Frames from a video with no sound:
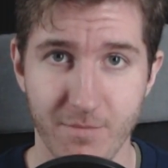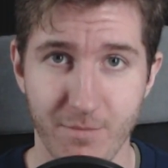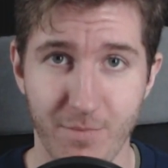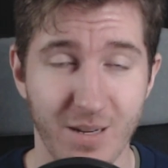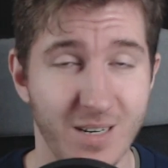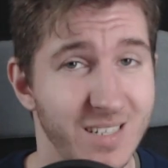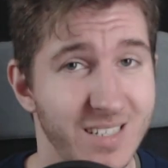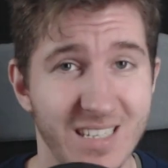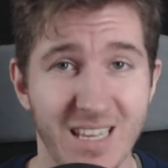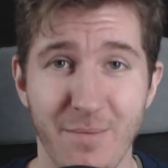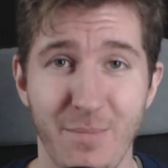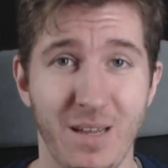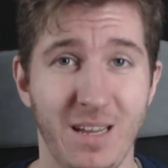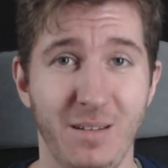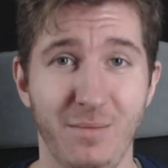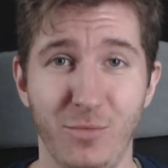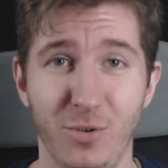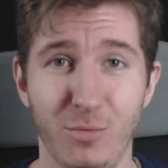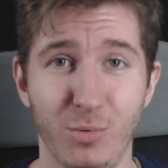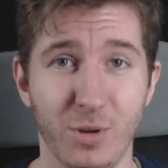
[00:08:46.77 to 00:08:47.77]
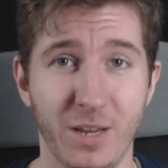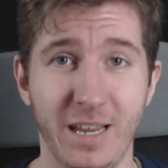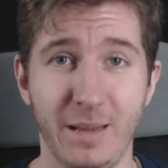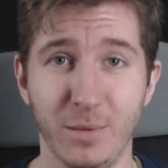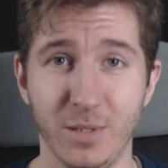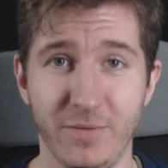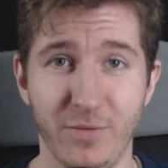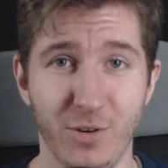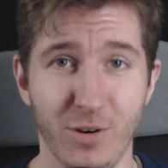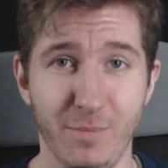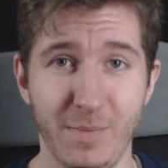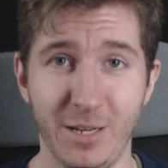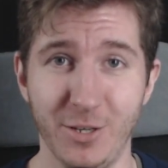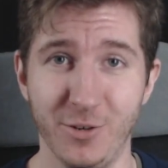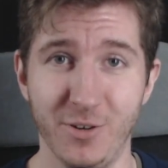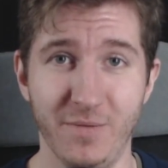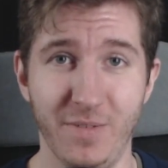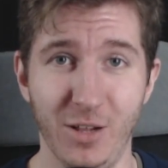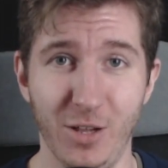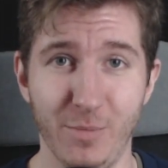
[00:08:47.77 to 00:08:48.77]
by just not making mobile games if you're a
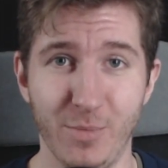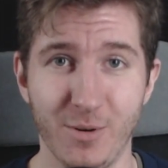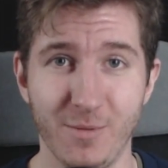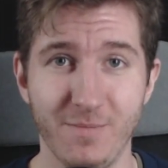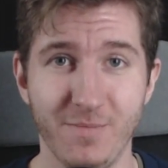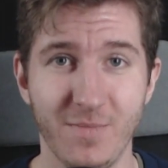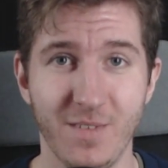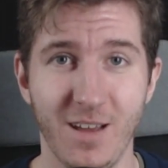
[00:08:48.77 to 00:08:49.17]
major developer.